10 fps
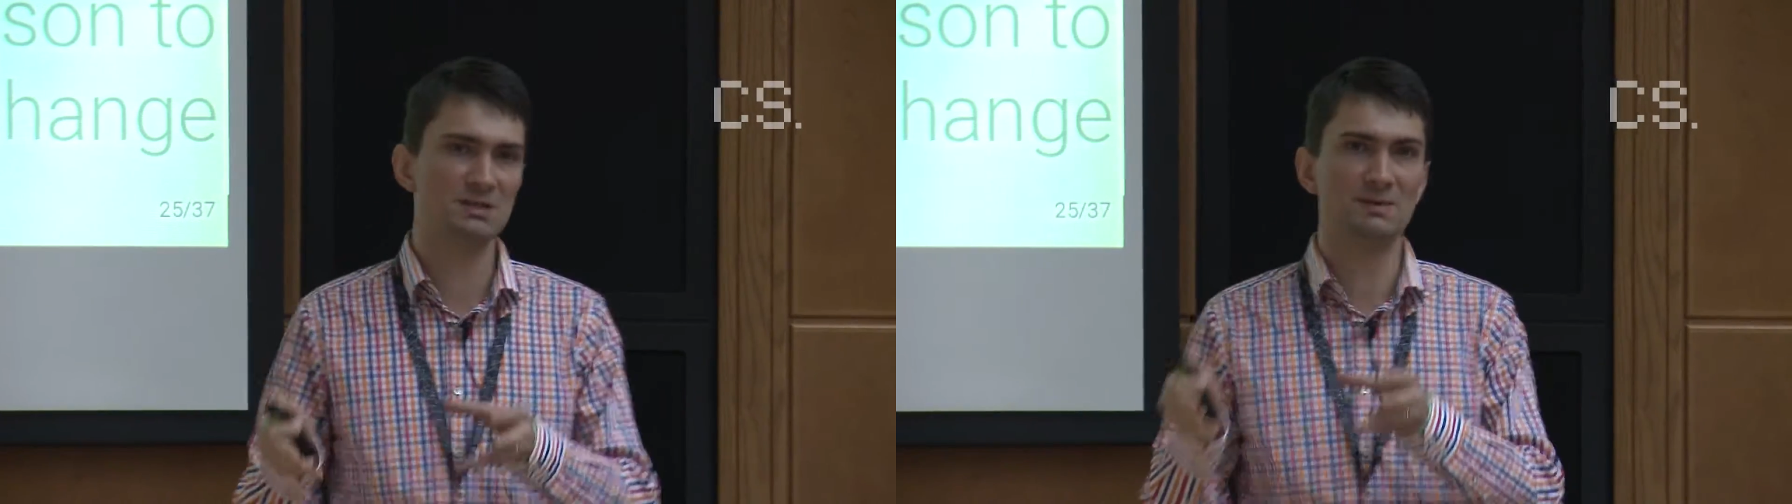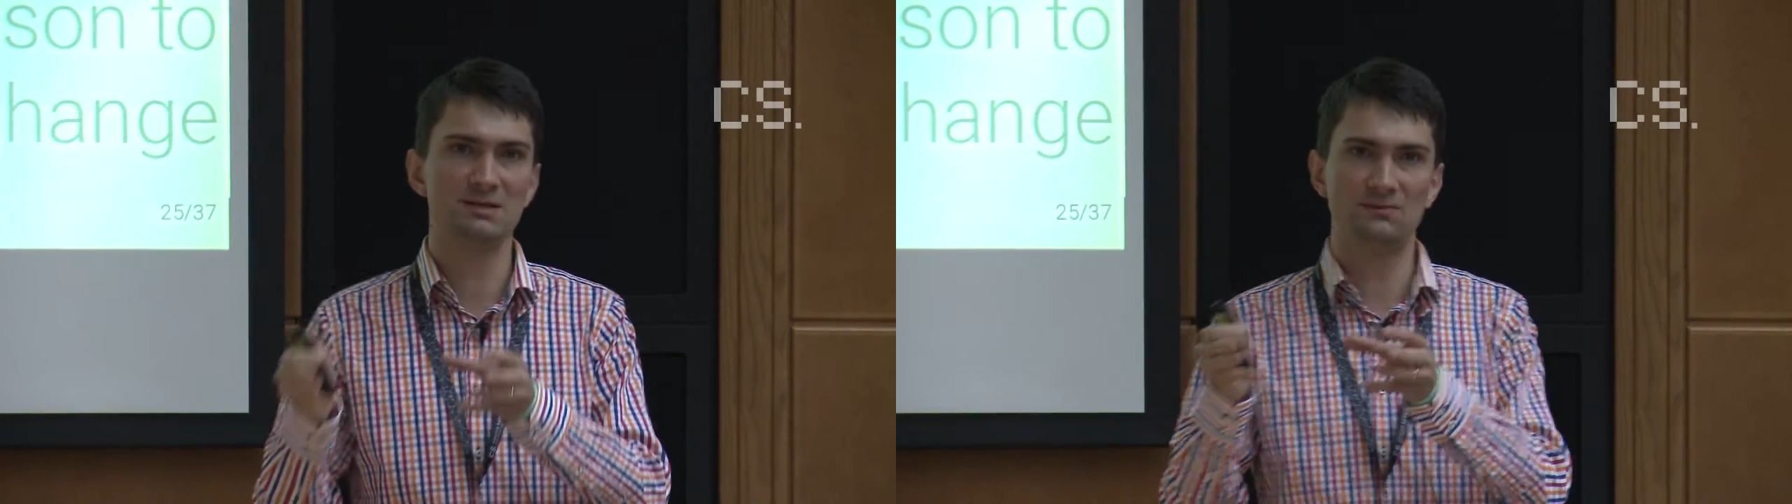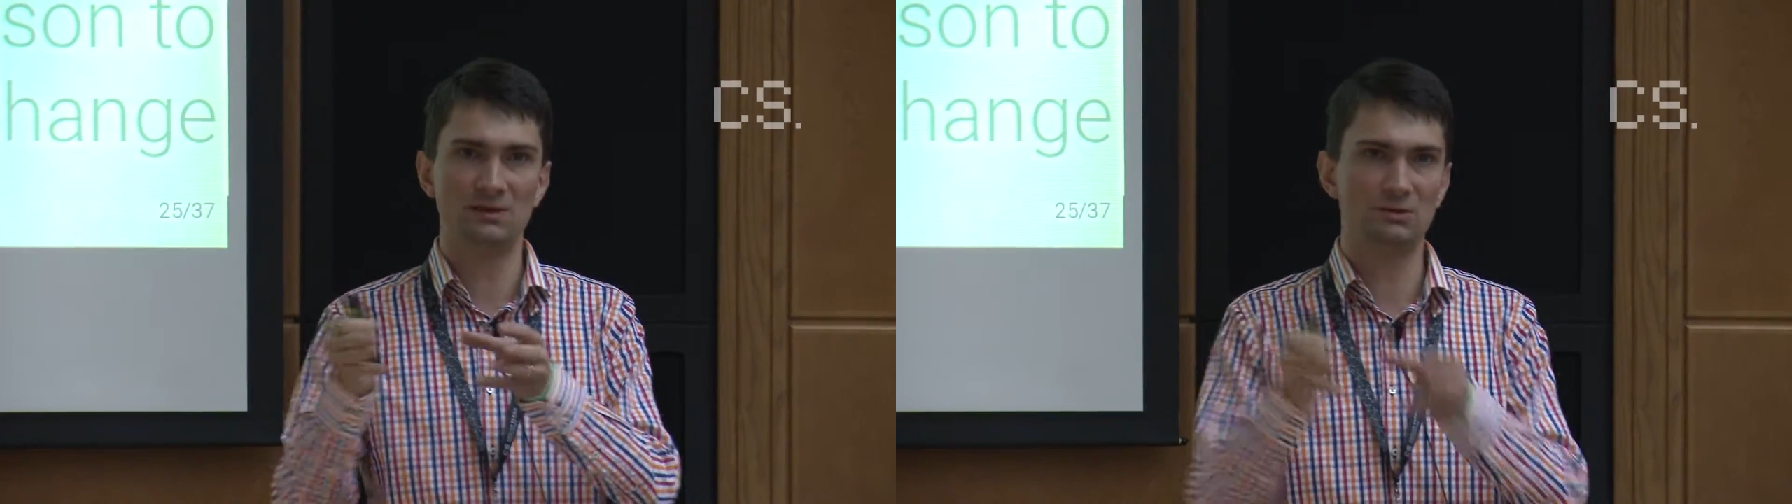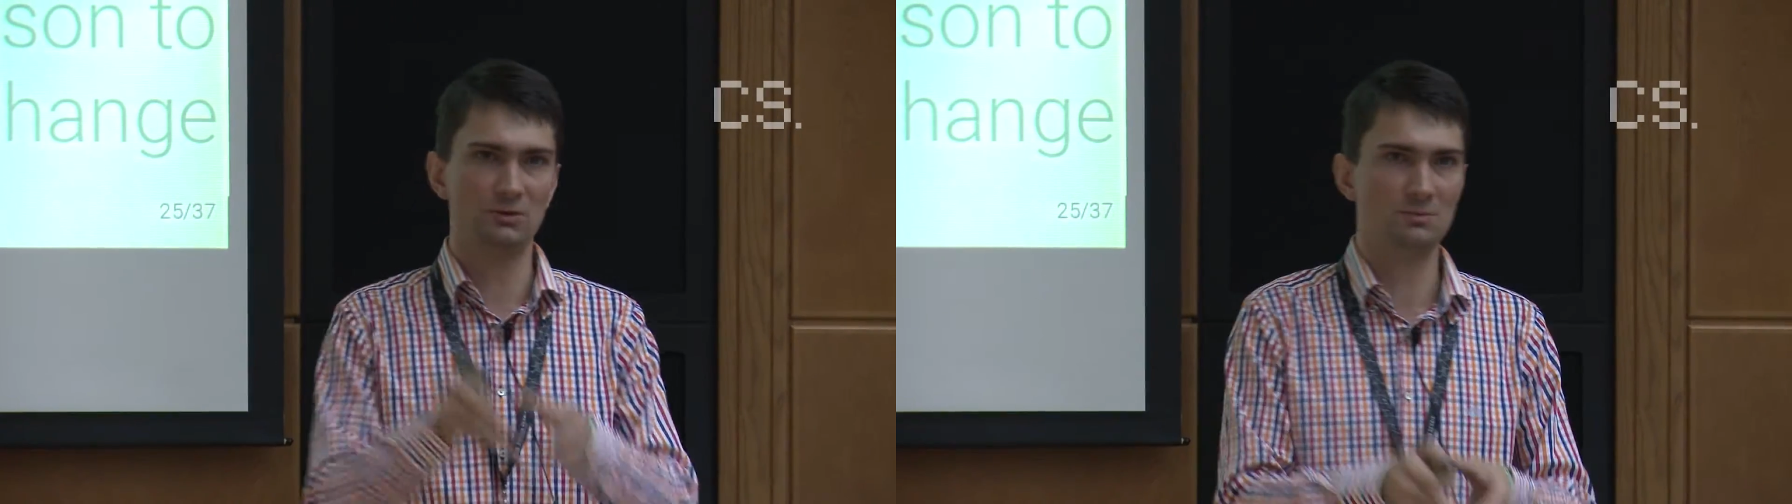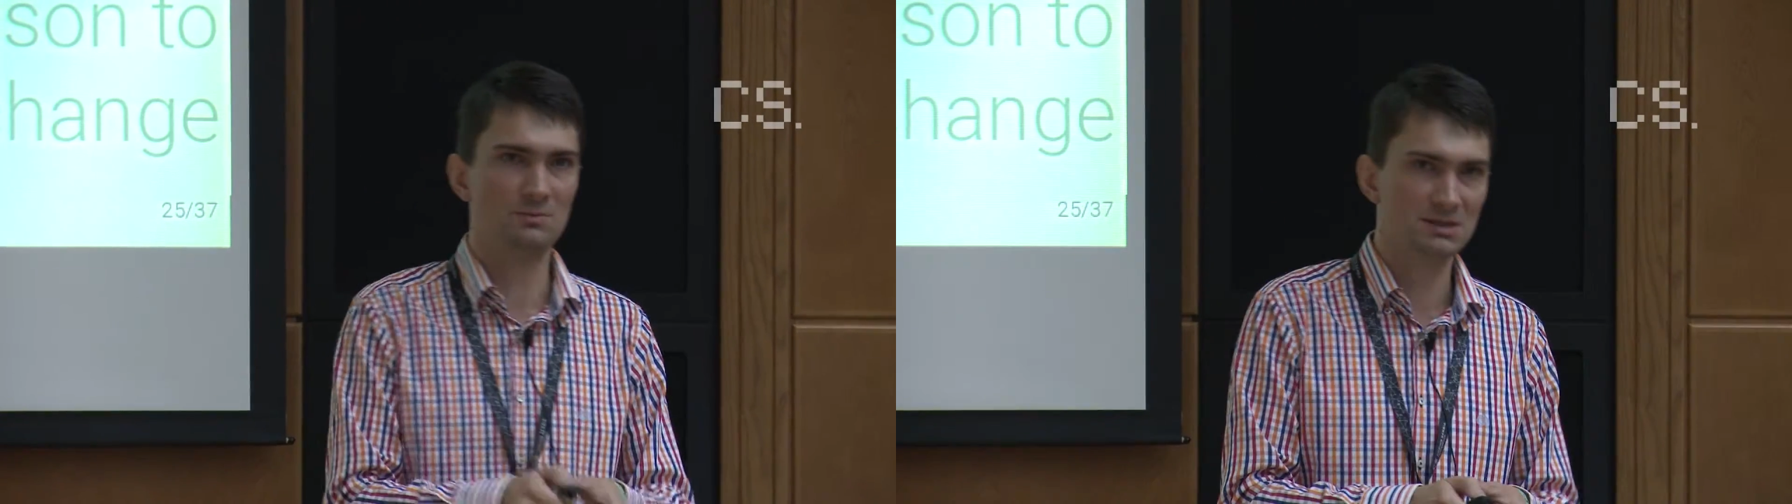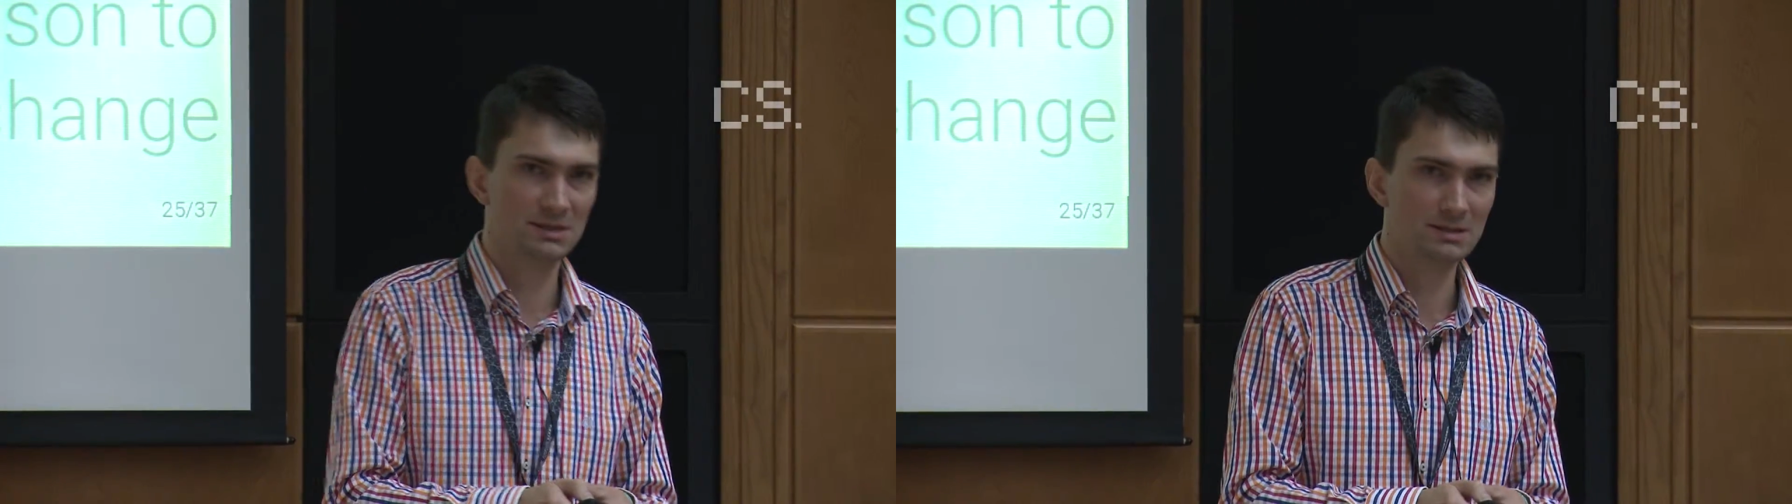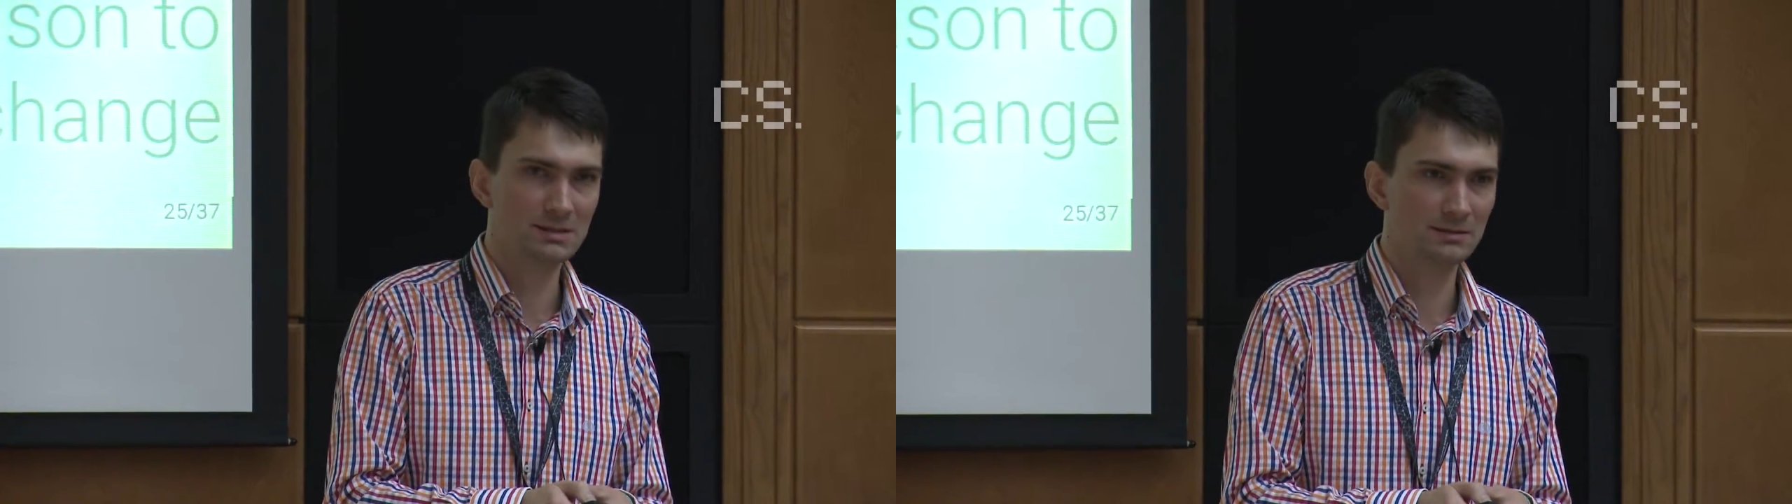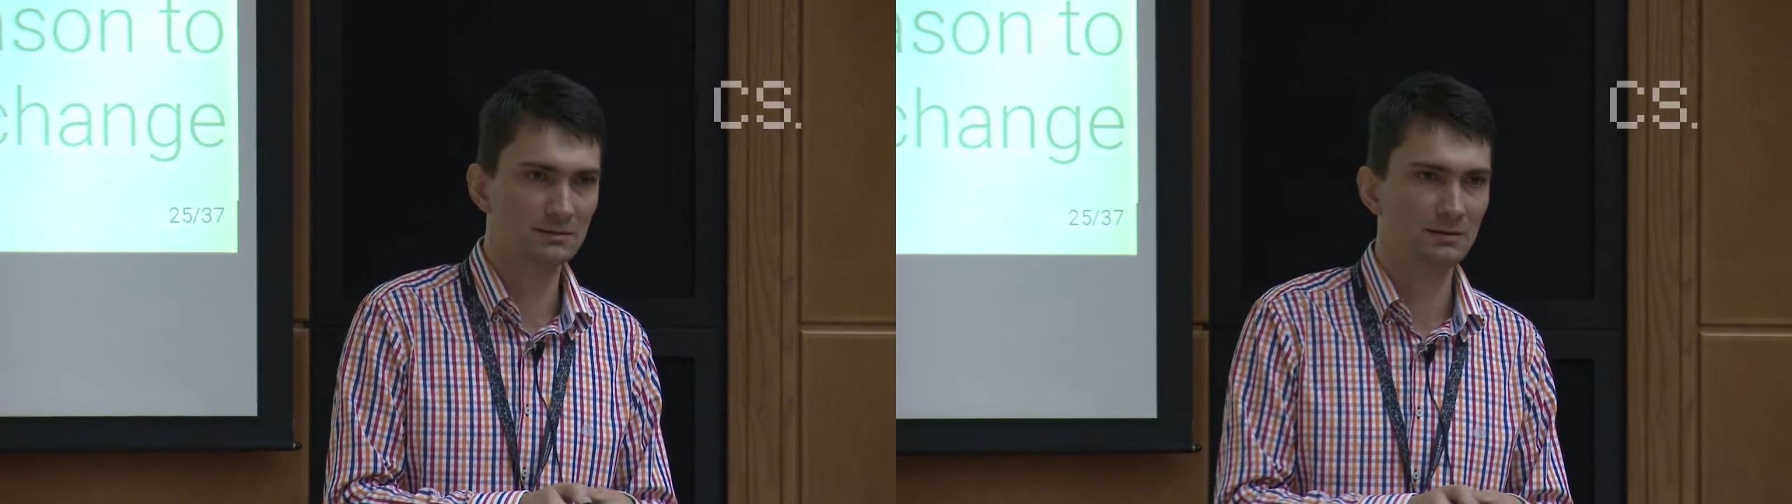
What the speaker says: specific to your business